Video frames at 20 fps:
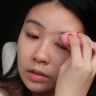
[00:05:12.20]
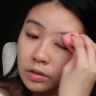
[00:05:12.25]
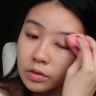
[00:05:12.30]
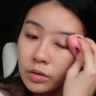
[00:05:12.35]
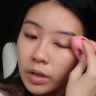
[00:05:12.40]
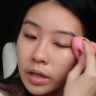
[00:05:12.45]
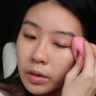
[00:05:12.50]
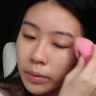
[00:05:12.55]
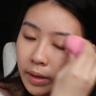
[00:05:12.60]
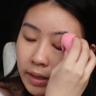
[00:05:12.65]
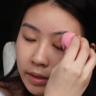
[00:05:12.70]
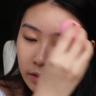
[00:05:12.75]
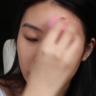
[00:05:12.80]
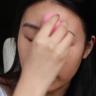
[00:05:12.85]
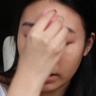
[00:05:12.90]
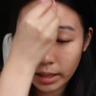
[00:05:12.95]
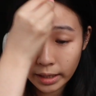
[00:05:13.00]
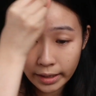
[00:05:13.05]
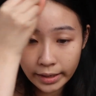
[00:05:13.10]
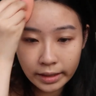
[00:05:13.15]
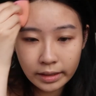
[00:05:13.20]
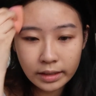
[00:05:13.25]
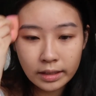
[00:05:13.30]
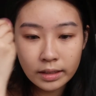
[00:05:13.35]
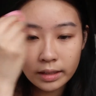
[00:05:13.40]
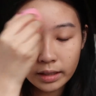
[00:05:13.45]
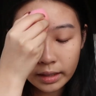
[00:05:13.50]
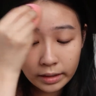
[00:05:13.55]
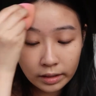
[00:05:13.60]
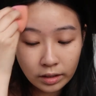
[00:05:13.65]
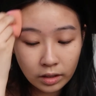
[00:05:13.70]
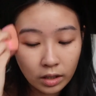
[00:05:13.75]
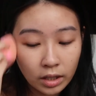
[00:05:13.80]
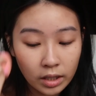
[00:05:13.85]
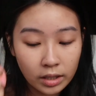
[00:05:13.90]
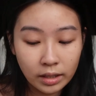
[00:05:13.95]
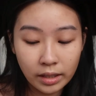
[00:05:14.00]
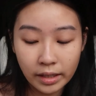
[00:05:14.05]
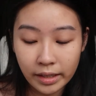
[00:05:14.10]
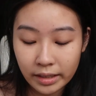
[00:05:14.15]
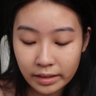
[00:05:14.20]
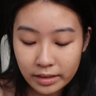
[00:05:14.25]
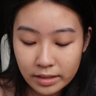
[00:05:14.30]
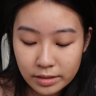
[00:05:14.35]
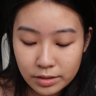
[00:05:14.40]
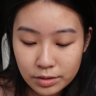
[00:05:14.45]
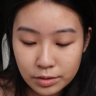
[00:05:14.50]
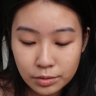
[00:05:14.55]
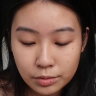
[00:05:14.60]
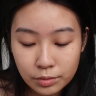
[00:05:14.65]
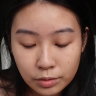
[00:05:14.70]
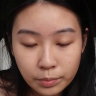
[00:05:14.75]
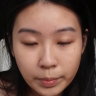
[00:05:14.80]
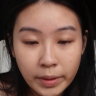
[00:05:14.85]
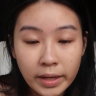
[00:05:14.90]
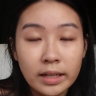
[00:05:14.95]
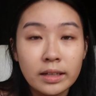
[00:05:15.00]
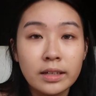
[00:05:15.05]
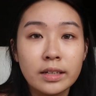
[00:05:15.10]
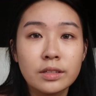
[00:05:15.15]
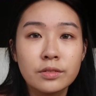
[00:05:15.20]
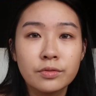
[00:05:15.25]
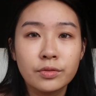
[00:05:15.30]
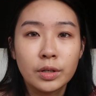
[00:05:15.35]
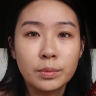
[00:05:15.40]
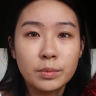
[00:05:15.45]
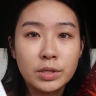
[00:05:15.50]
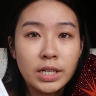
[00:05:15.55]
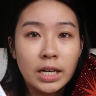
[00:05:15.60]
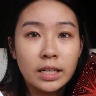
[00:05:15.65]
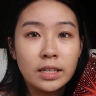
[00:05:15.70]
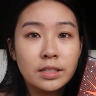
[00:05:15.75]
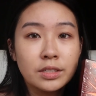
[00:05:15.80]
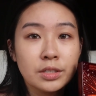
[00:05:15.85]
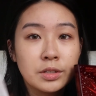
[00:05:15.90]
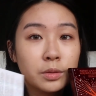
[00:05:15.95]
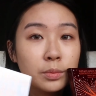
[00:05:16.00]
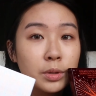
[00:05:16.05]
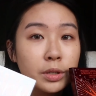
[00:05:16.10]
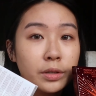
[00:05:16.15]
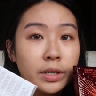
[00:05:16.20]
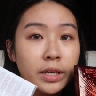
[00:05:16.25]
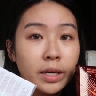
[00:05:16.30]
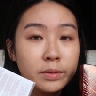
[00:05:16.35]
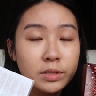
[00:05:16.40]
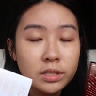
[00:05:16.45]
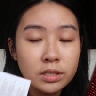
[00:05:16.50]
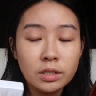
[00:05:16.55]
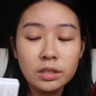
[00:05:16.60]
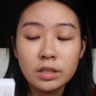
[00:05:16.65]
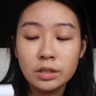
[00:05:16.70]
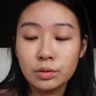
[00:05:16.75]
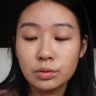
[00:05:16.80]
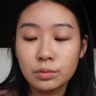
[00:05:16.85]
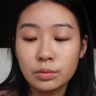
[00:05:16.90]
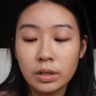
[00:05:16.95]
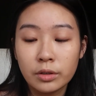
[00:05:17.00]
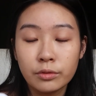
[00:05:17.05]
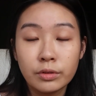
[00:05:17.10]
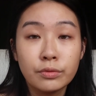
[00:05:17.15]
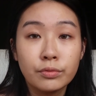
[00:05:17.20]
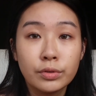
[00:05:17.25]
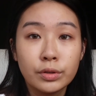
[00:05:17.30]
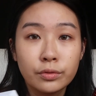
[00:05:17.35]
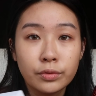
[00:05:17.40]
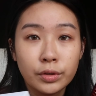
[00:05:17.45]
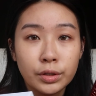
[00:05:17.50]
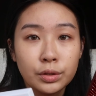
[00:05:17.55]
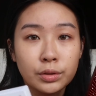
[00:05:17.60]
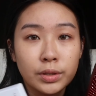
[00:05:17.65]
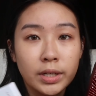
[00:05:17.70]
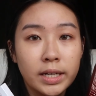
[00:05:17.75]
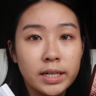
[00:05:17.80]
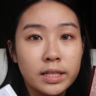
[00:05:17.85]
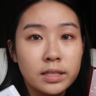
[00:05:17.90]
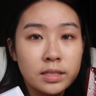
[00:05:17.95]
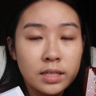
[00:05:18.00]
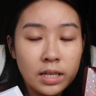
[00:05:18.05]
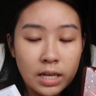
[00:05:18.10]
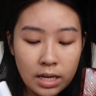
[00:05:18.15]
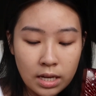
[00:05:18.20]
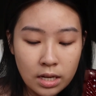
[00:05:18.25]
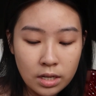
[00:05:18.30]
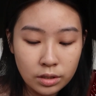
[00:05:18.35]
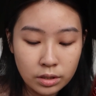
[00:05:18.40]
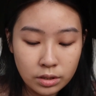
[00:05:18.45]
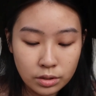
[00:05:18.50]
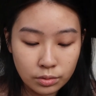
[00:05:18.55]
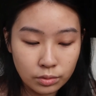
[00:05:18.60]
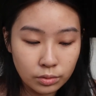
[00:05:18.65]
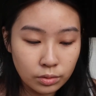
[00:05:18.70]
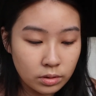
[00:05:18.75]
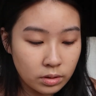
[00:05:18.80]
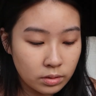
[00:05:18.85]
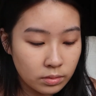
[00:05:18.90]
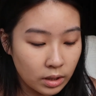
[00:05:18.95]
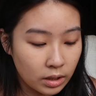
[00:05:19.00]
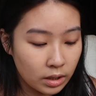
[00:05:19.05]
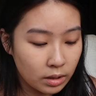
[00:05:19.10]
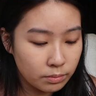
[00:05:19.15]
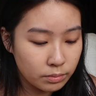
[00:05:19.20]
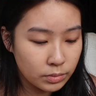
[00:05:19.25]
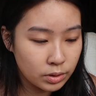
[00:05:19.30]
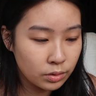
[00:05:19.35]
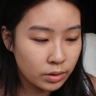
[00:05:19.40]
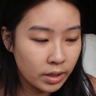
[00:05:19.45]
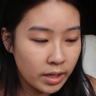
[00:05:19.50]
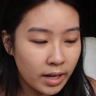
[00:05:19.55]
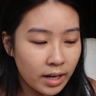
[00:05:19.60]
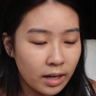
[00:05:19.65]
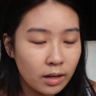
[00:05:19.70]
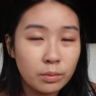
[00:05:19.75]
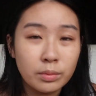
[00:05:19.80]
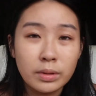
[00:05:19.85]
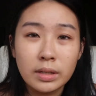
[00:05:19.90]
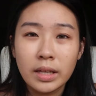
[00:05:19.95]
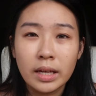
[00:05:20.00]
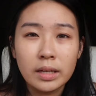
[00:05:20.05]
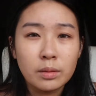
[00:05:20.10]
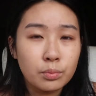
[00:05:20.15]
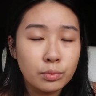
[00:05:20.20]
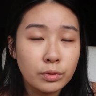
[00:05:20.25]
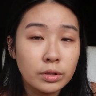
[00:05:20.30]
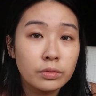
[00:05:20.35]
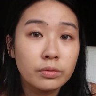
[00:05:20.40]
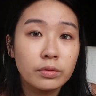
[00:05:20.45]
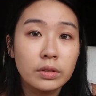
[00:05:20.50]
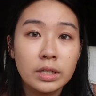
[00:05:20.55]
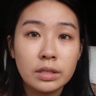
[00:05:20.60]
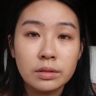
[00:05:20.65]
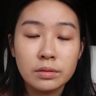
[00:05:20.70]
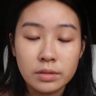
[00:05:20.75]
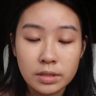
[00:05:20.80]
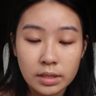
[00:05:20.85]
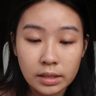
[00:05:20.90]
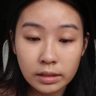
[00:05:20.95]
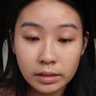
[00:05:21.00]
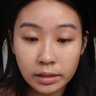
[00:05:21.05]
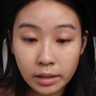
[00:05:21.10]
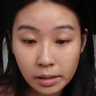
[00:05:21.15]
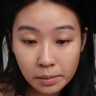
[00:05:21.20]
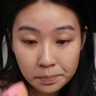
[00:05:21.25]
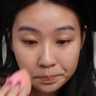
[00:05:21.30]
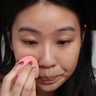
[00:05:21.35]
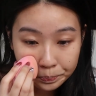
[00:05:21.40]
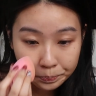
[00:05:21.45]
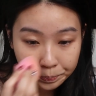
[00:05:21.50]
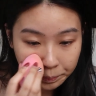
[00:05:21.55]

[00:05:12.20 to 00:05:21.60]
So I went online and got like these two palettes from Charlotte Tilbury. I'm just gonna do a review for you guys soon. Today I'll be like briefly using them.